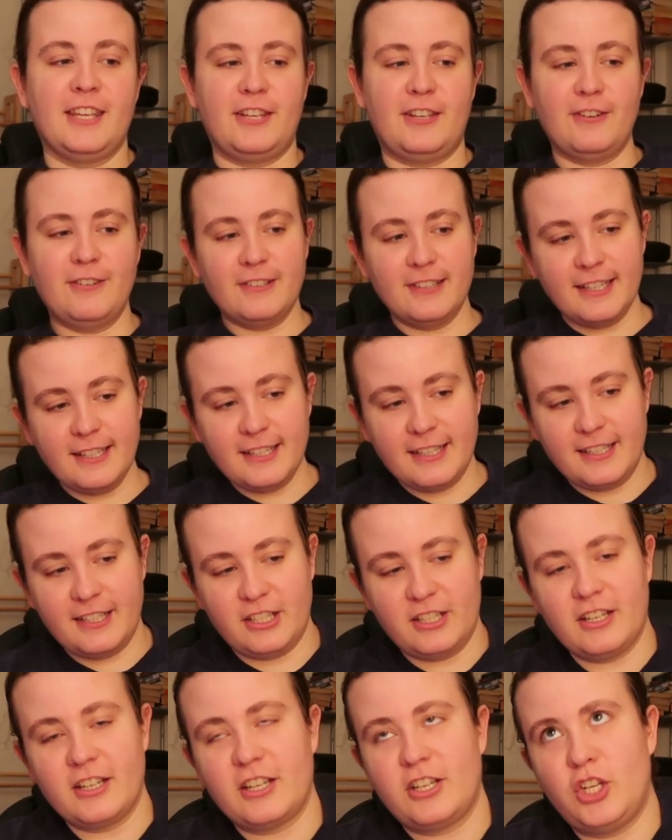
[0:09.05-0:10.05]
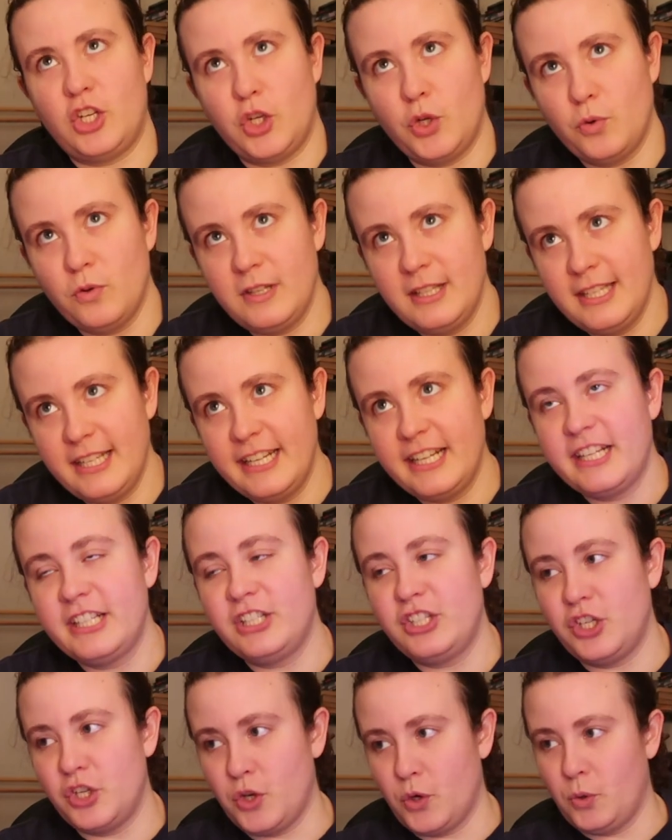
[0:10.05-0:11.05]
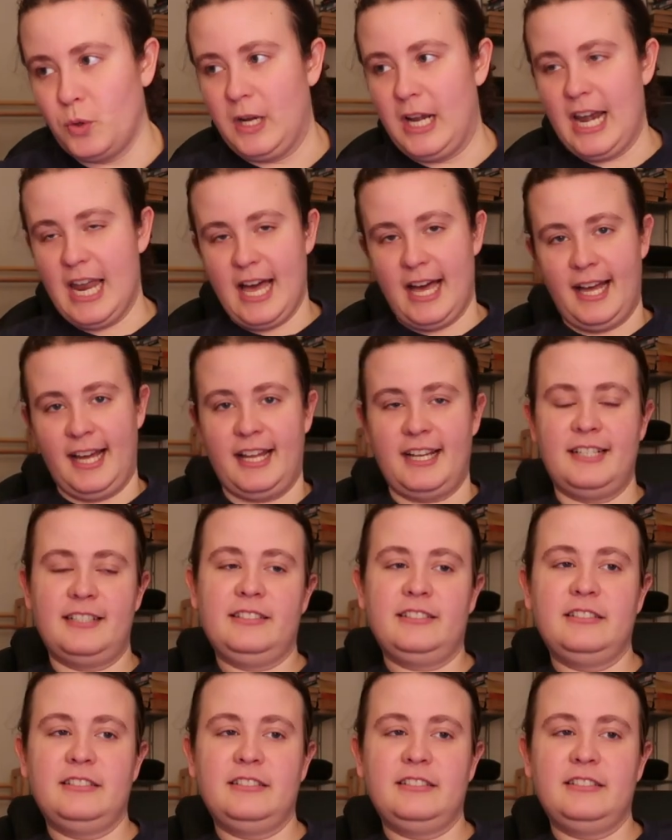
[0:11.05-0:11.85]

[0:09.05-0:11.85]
Caligula.